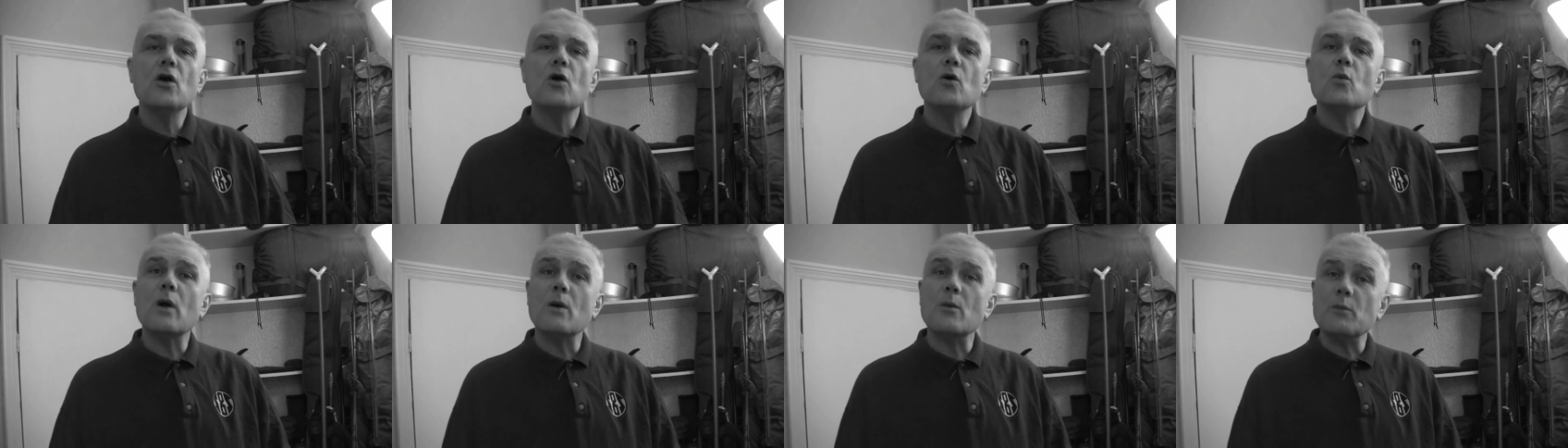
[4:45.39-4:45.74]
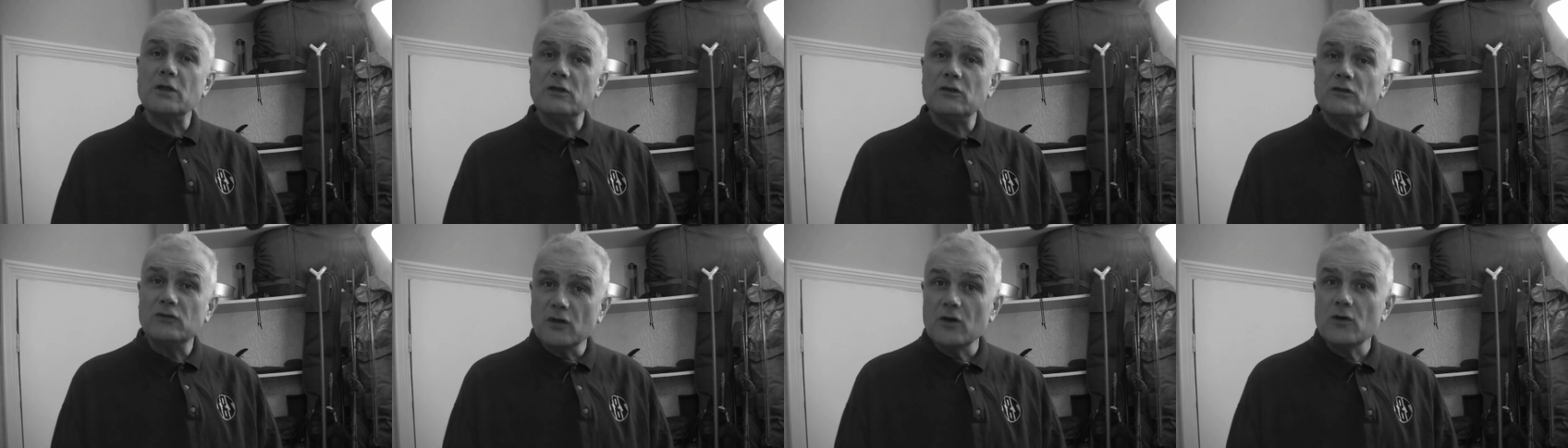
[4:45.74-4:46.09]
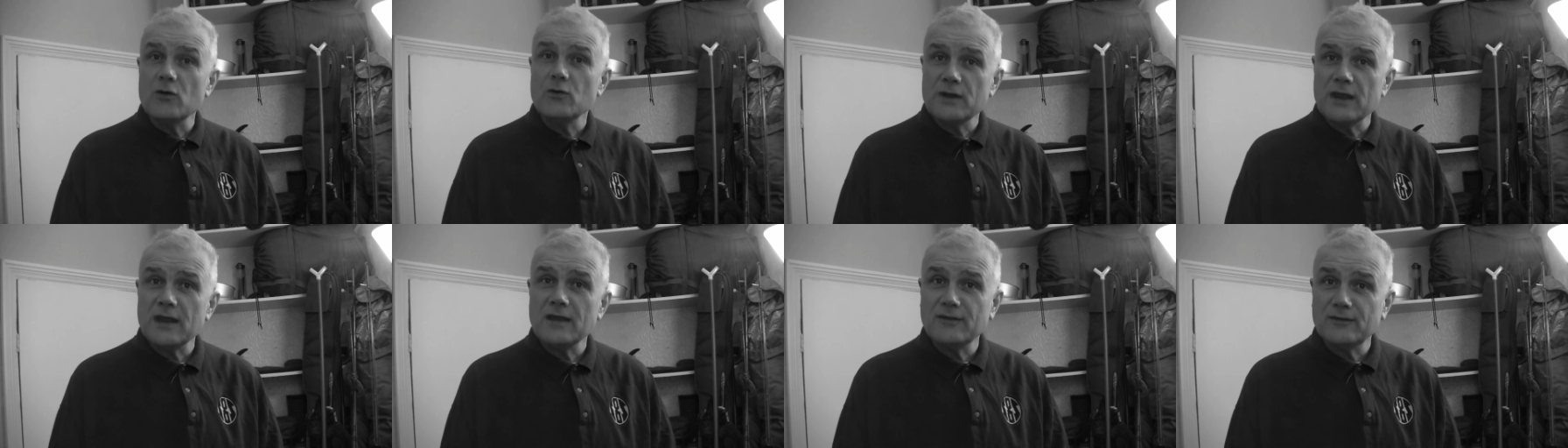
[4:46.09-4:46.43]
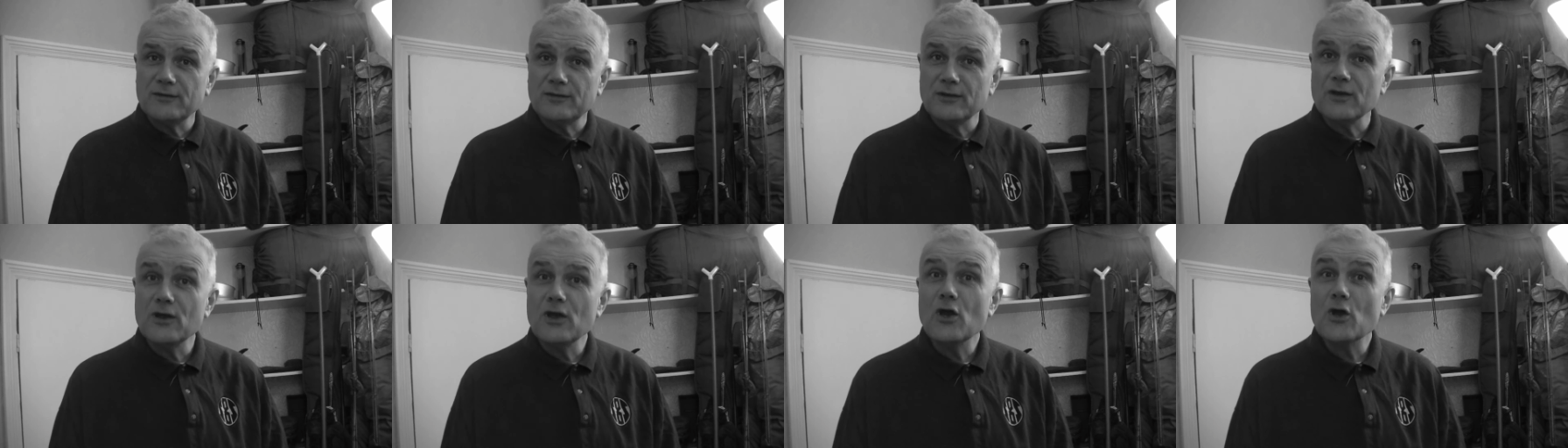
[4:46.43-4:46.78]
when we do need
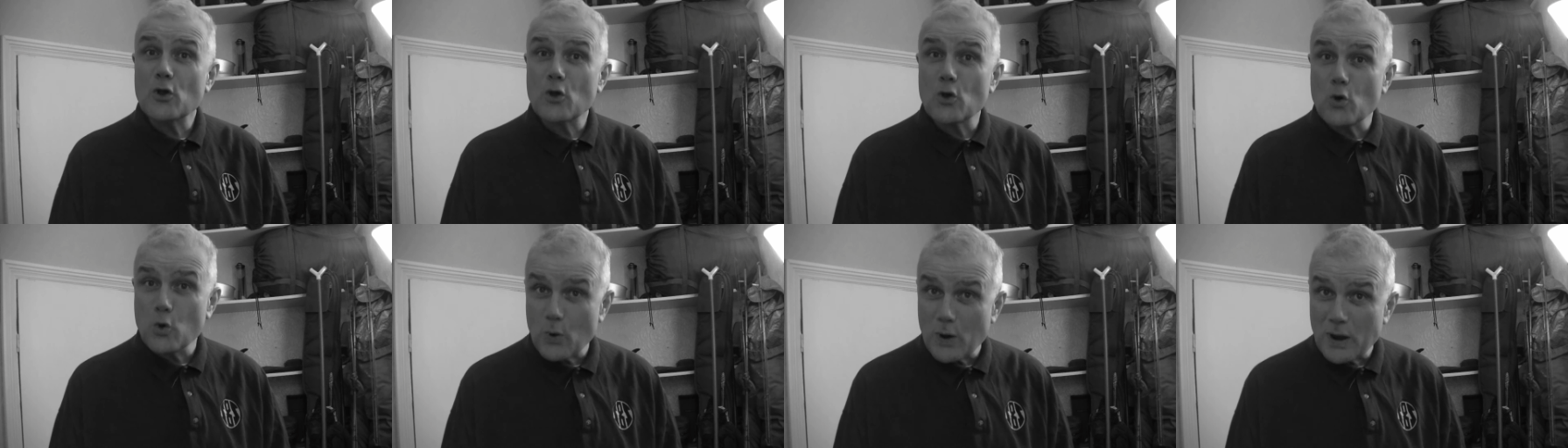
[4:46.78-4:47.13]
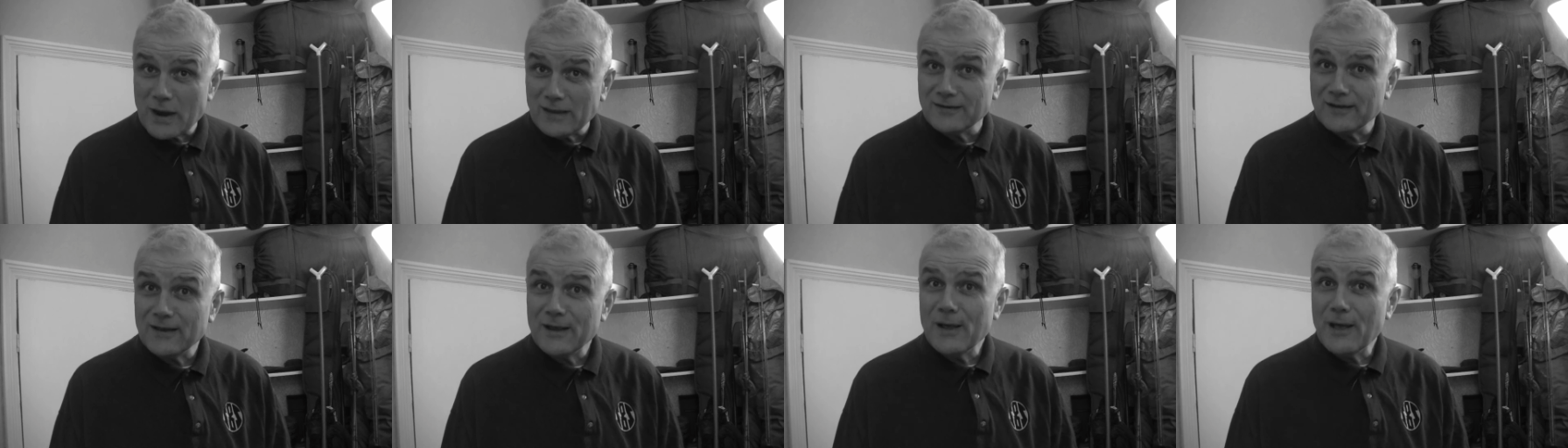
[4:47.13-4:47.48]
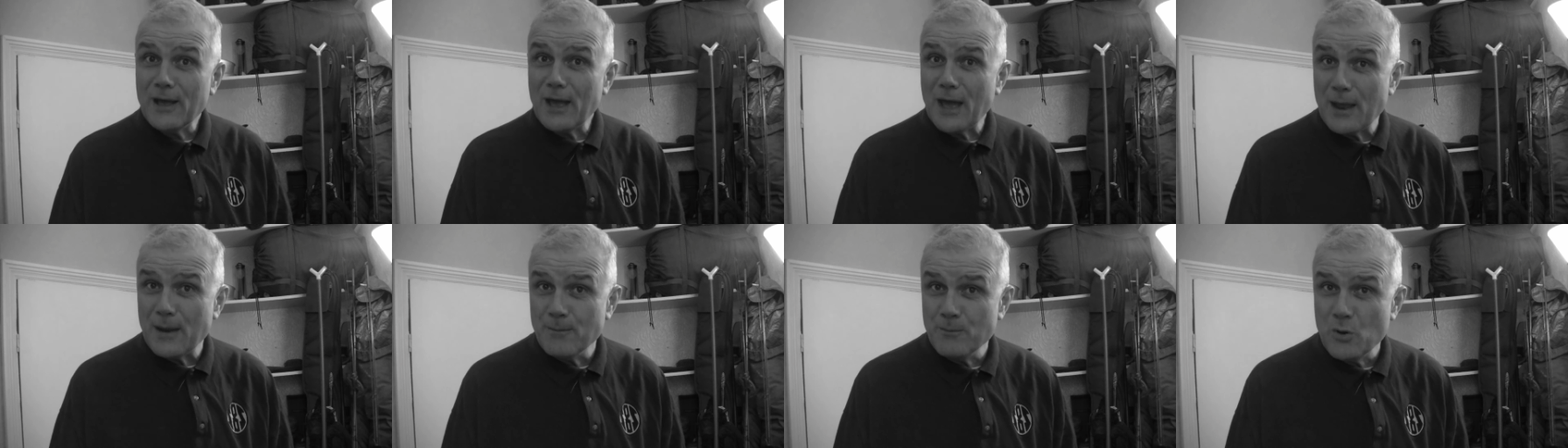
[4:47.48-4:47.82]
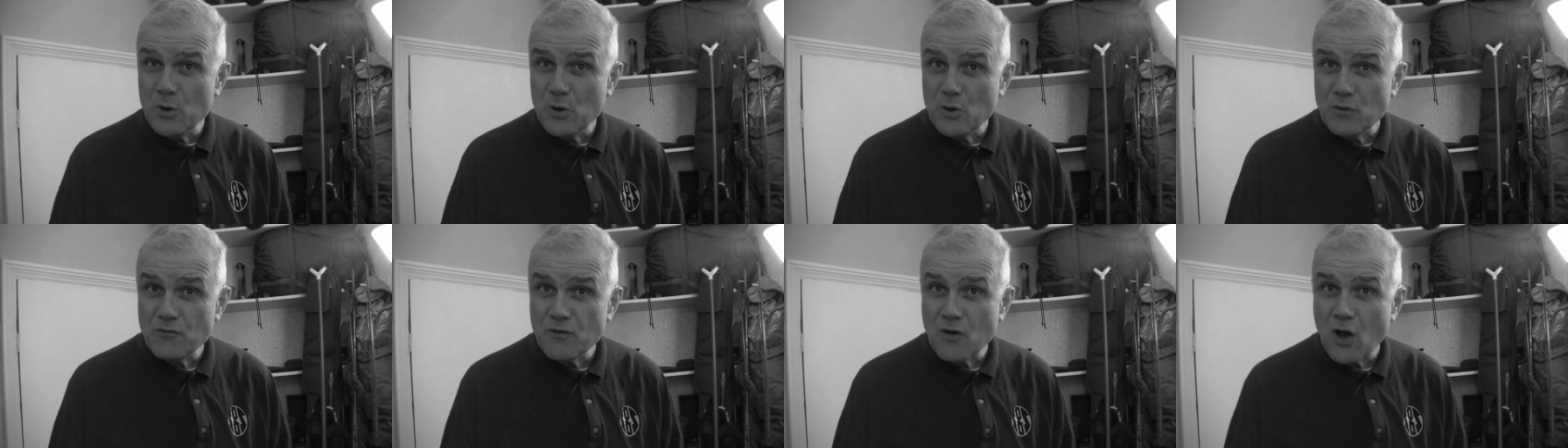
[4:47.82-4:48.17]
to quit and
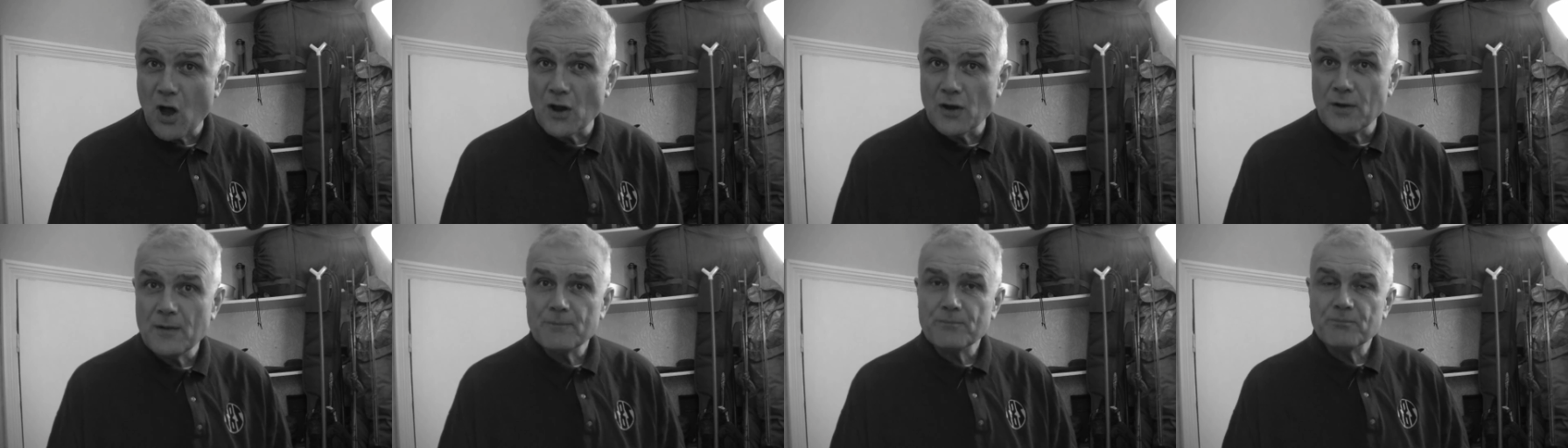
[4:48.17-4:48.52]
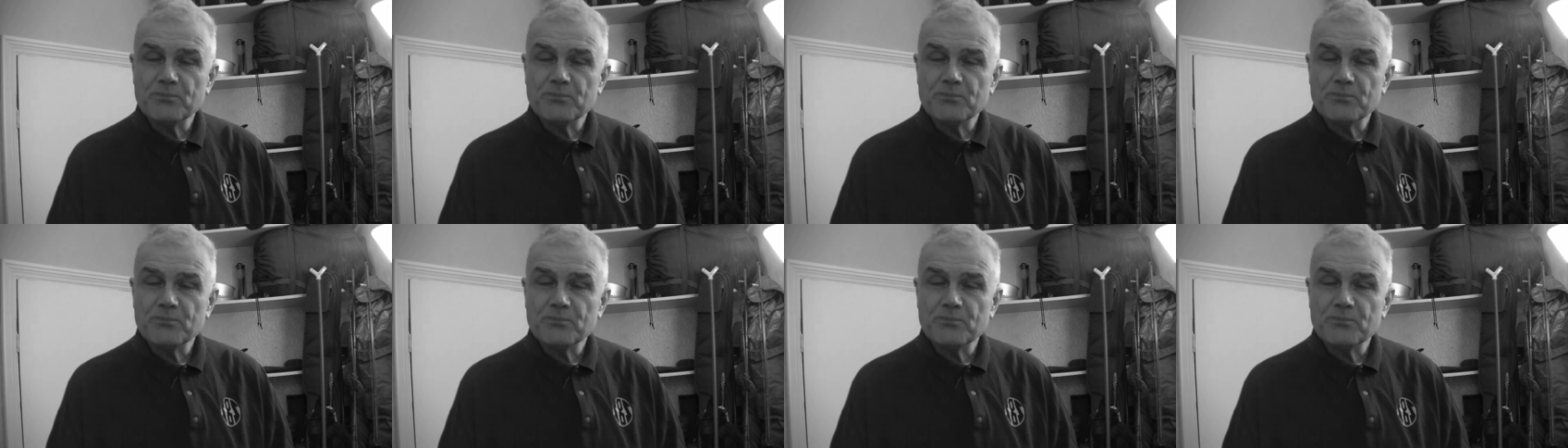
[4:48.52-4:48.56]
move on,